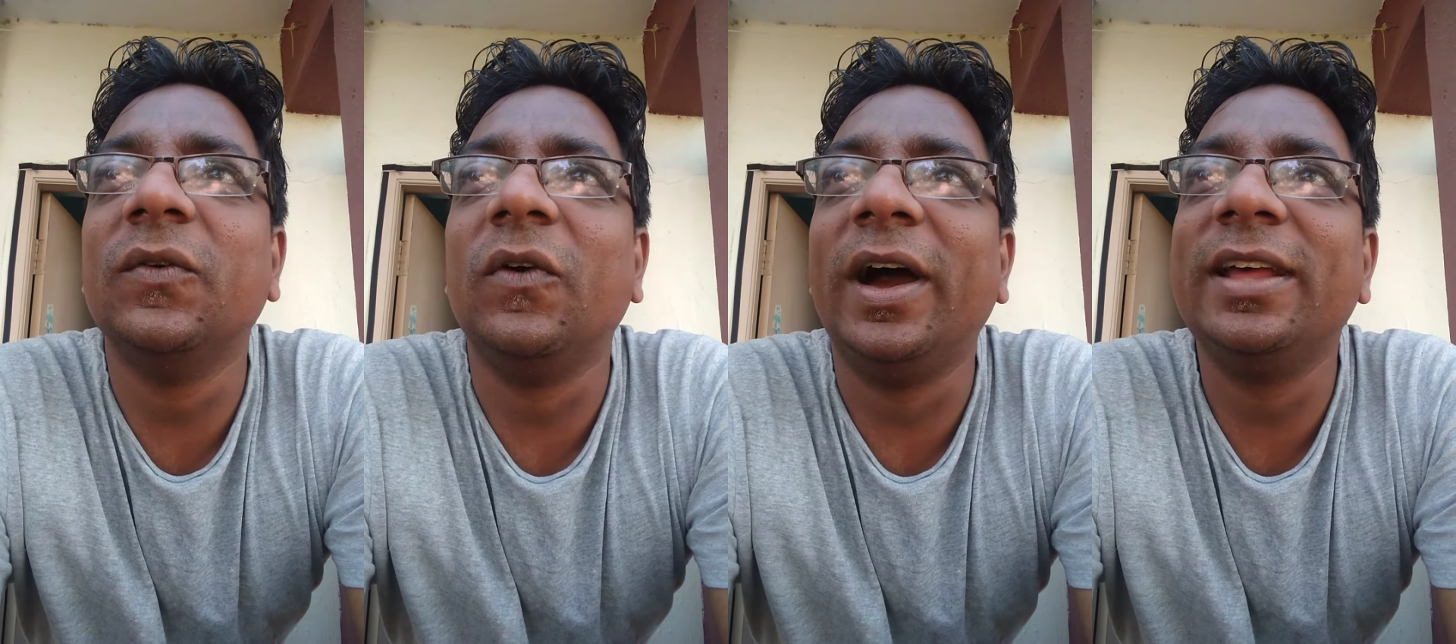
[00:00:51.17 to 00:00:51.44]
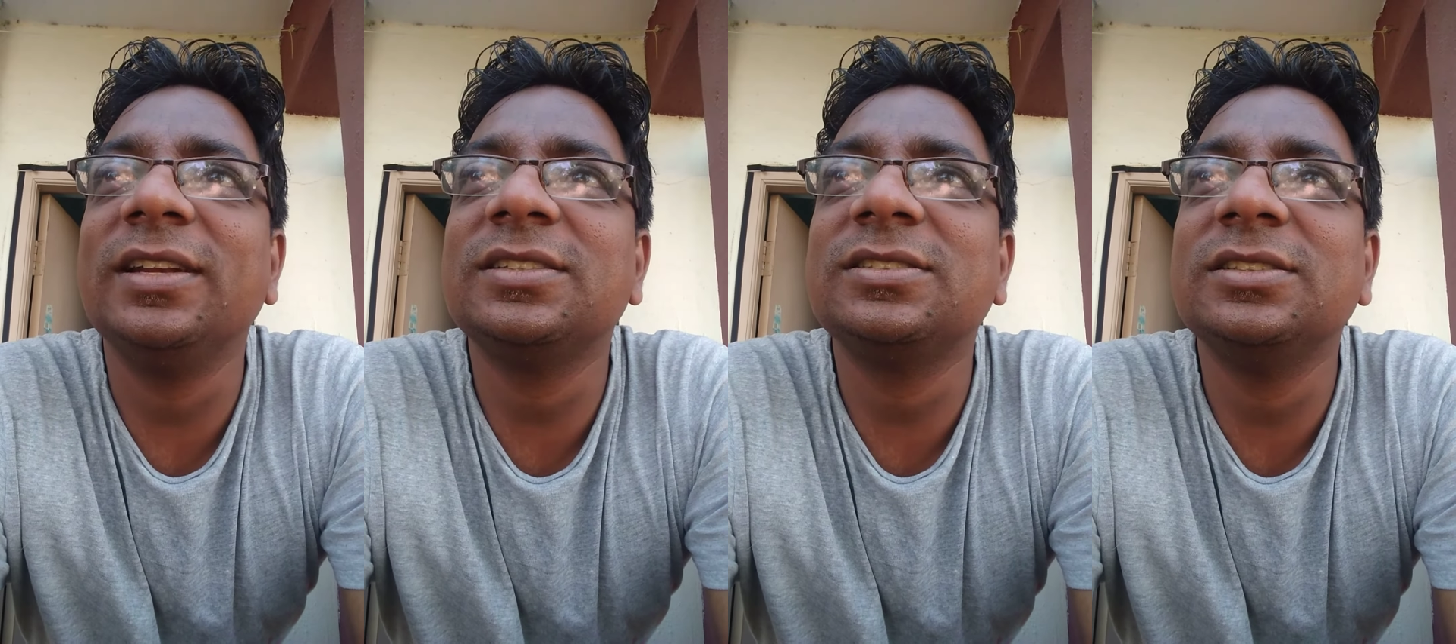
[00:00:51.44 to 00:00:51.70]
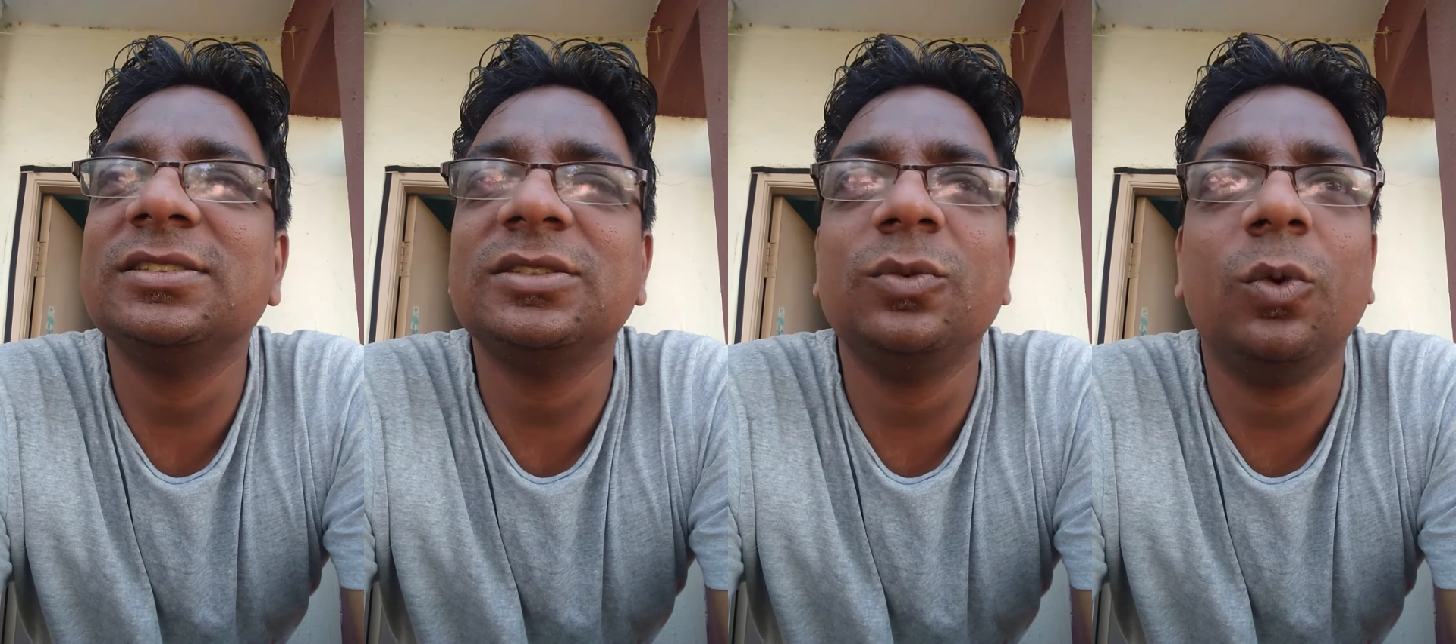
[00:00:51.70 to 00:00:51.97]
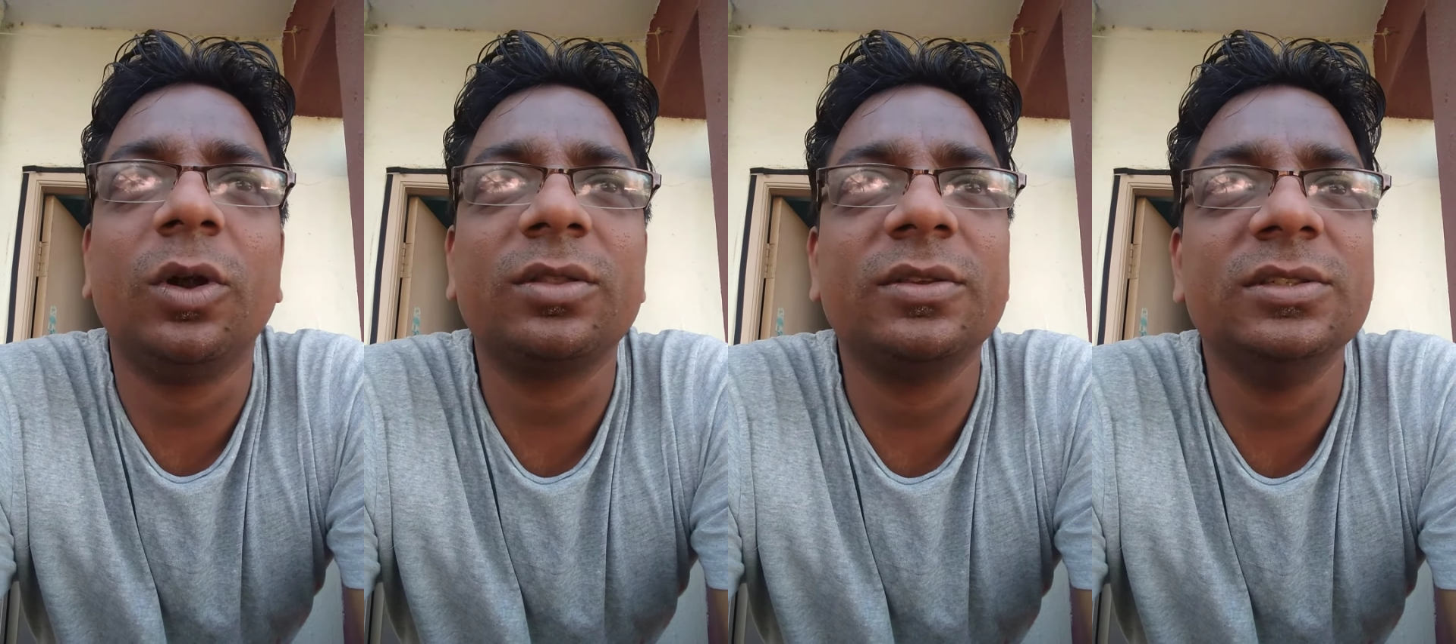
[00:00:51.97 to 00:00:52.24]
virus is
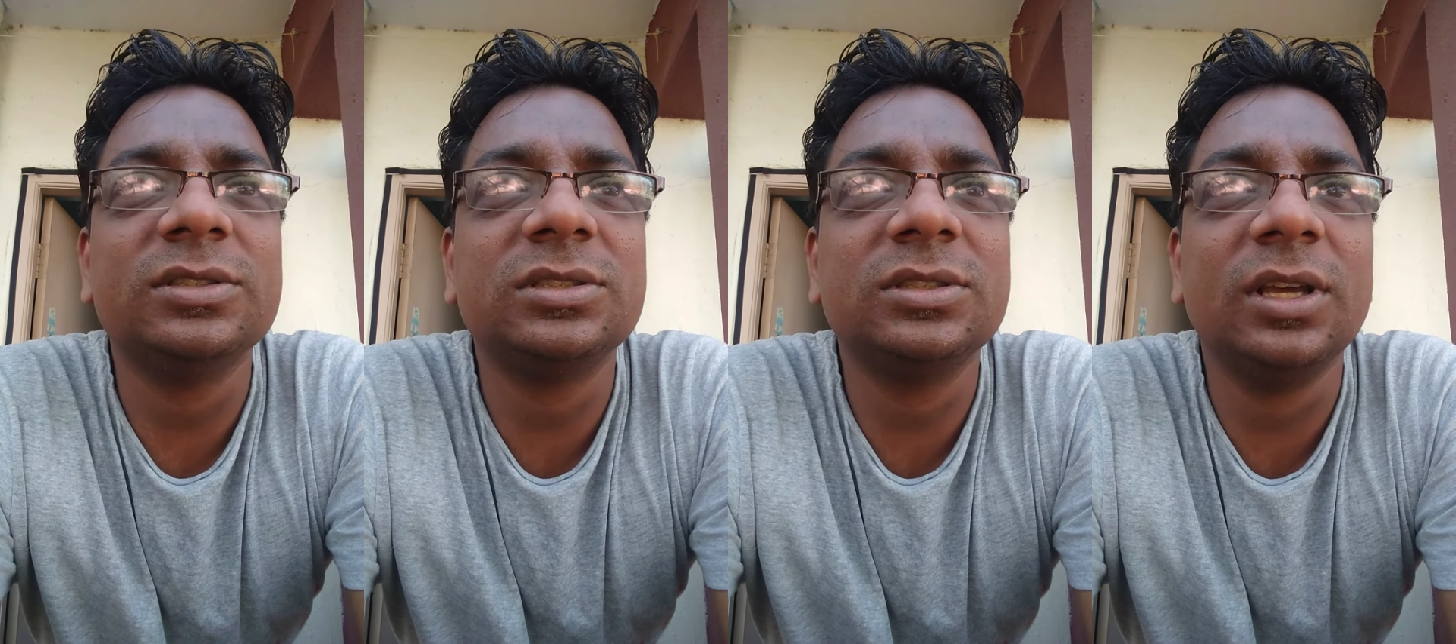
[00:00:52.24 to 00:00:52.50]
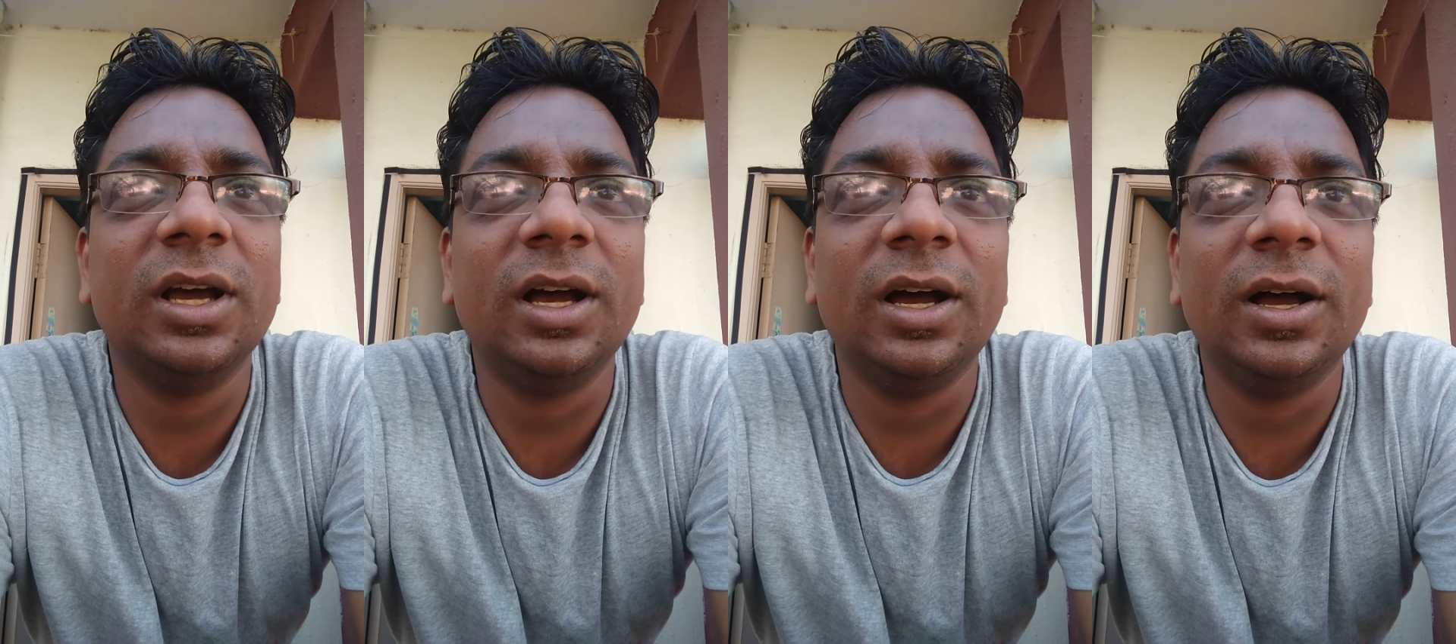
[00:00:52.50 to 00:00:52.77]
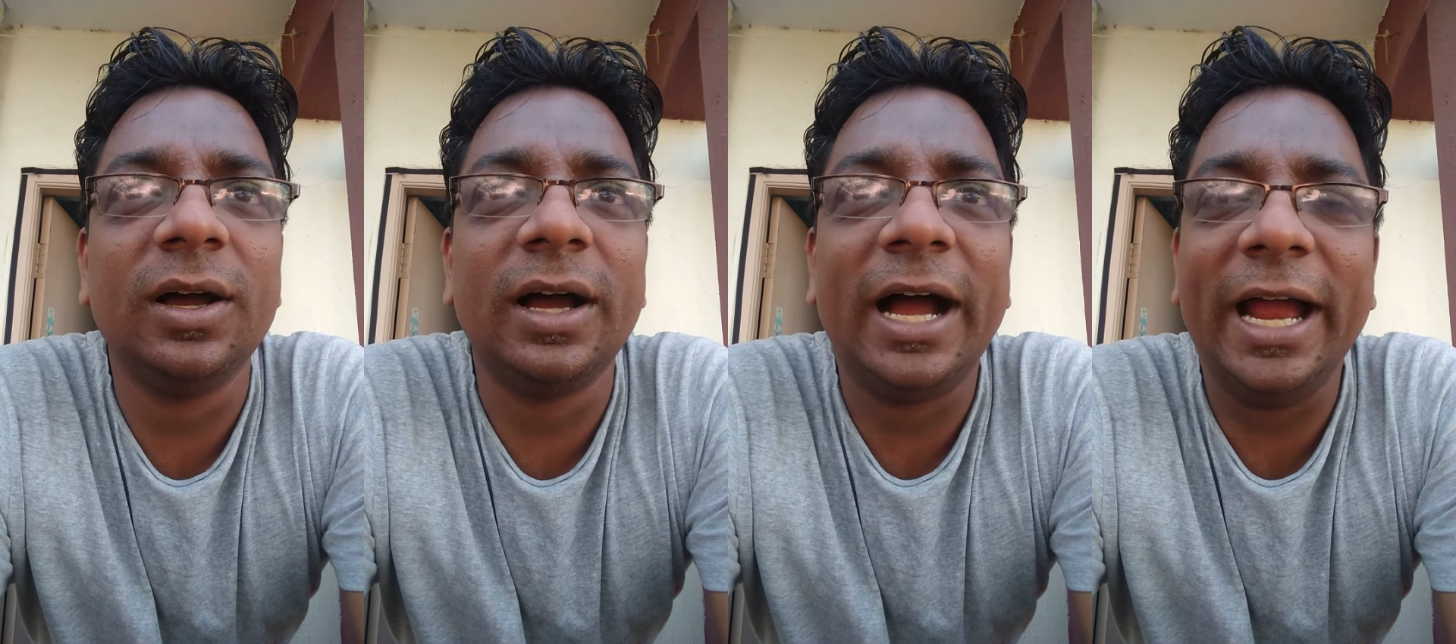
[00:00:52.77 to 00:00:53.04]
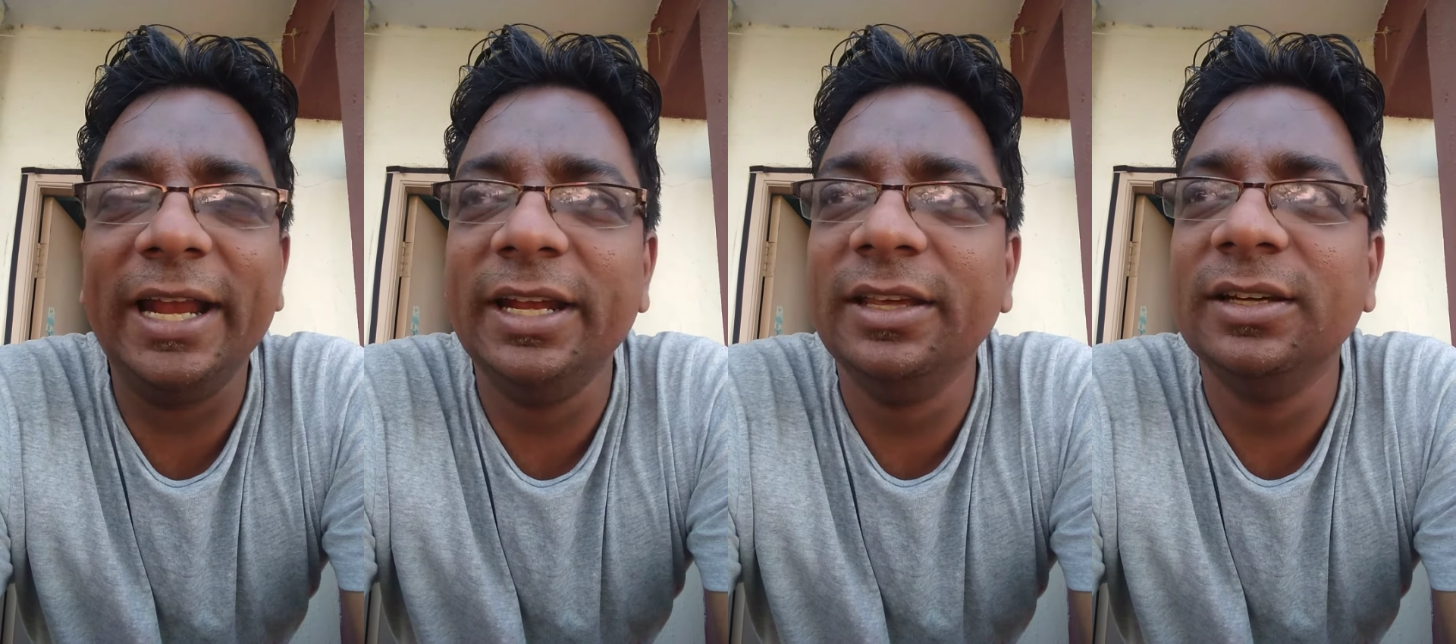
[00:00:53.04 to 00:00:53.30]
and what this
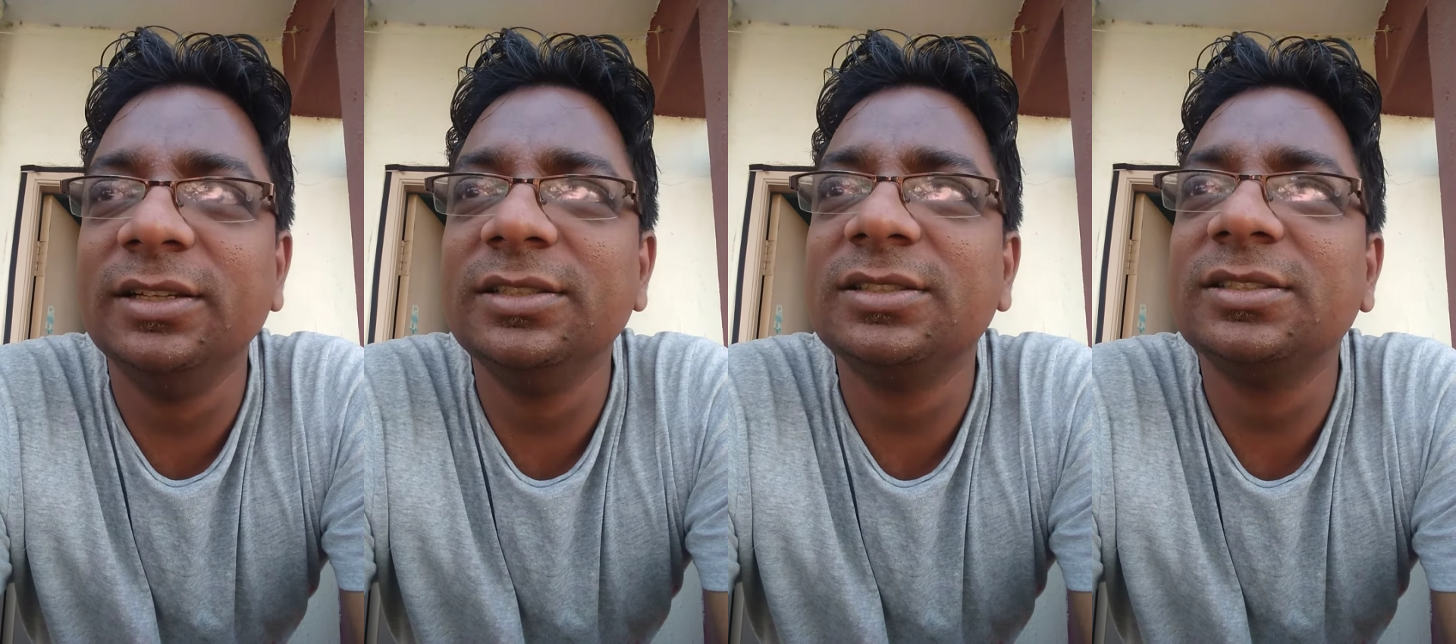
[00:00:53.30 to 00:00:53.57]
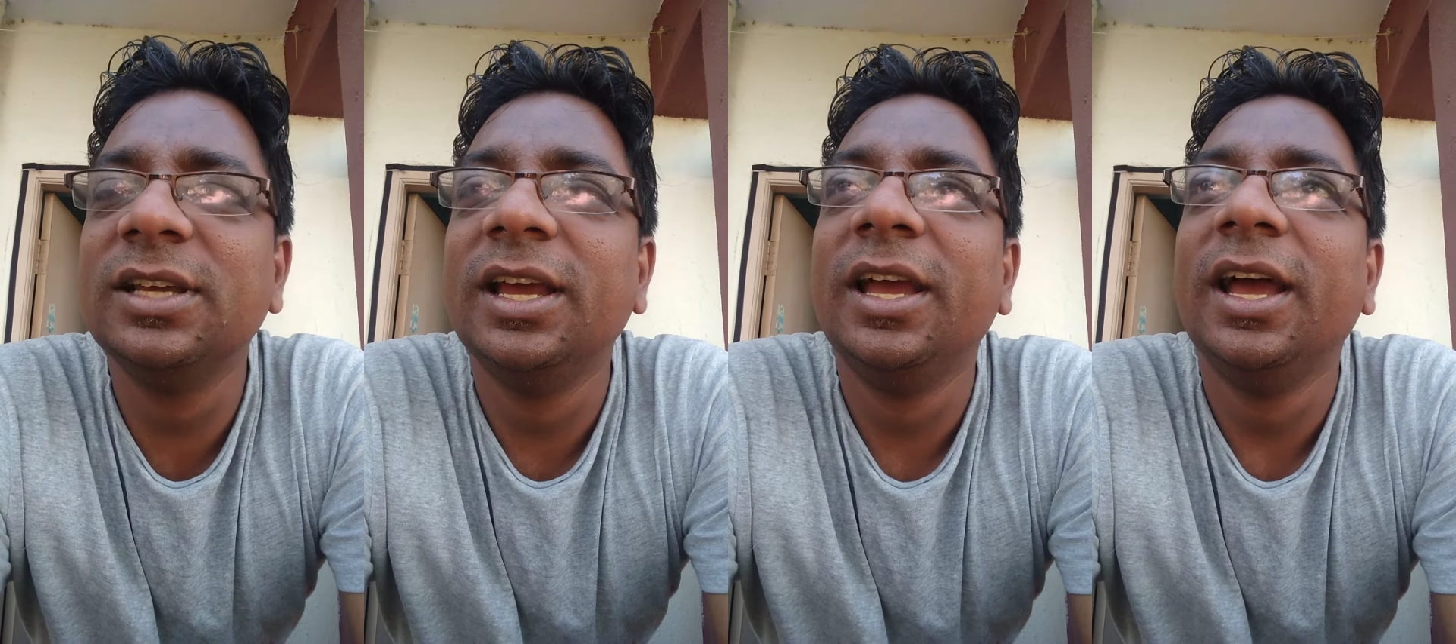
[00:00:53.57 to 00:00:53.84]
idea is,